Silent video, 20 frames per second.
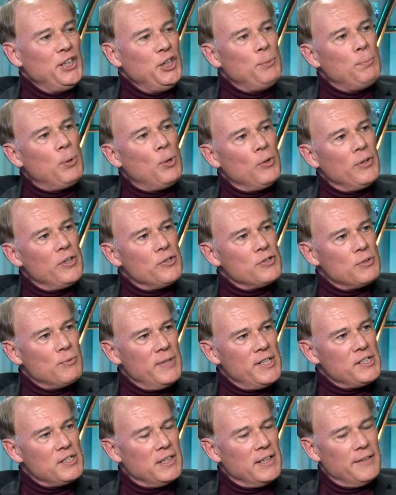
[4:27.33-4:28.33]
And you pull those
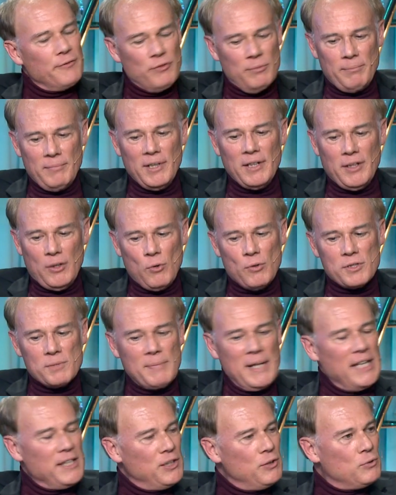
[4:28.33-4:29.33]
originally from, of course,
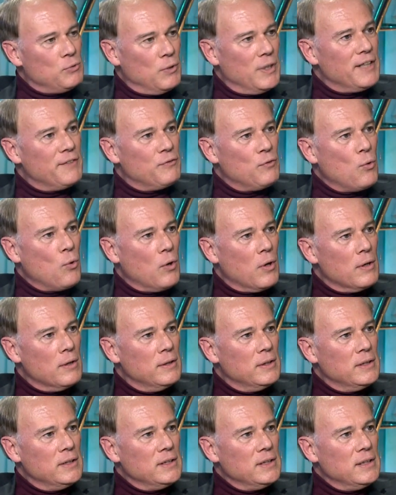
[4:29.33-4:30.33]
Matthew twenty-four,
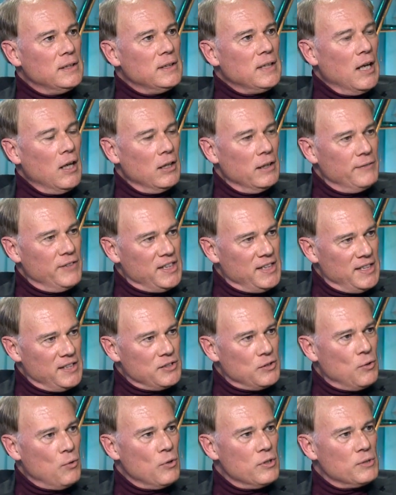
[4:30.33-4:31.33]
mm-hmm. Olivet
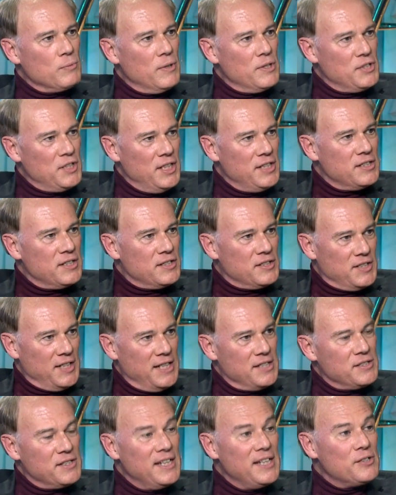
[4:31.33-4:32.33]
discourse, where Jesus
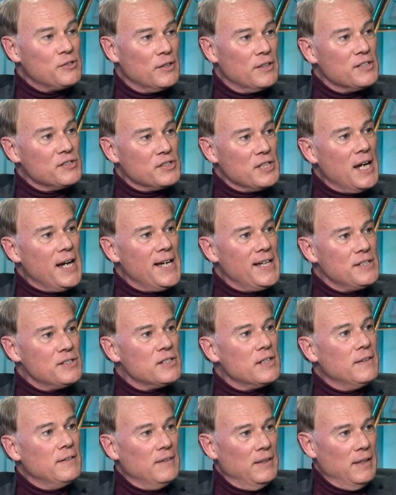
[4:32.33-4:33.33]
says these are the signs
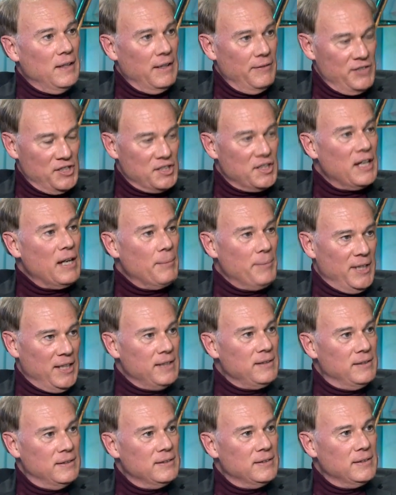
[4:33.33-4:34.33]
of his yeah. coming.